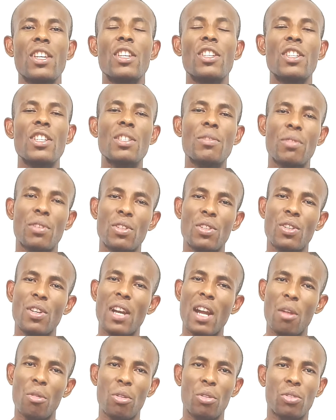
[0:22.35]
In this
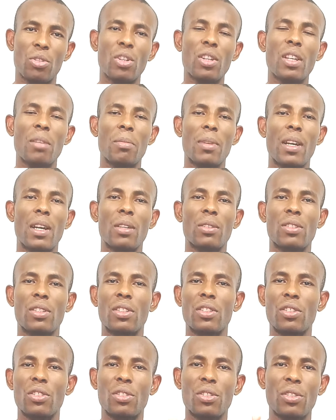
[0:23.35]
video, I will talk about
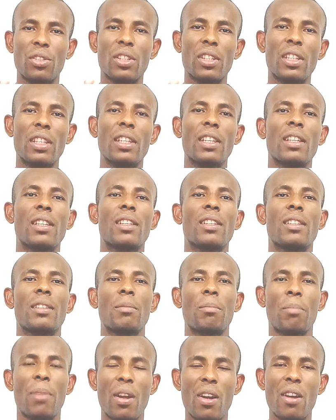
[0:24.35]
3
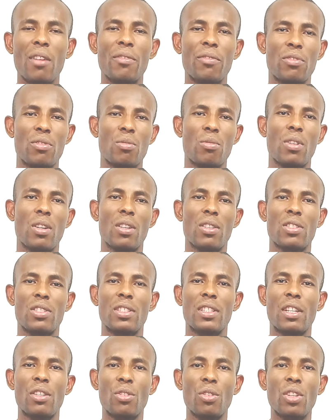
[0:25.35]
powerful
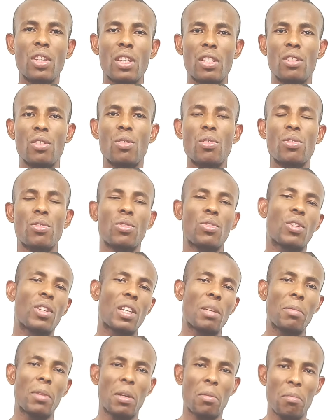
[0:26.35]
words that you can use to
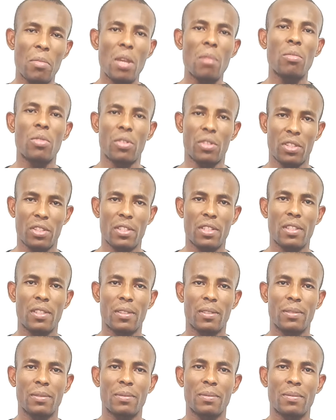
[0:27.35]
talk about
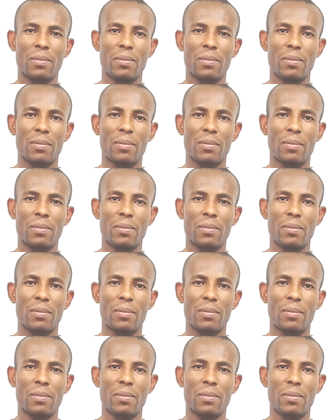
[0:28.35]
memories.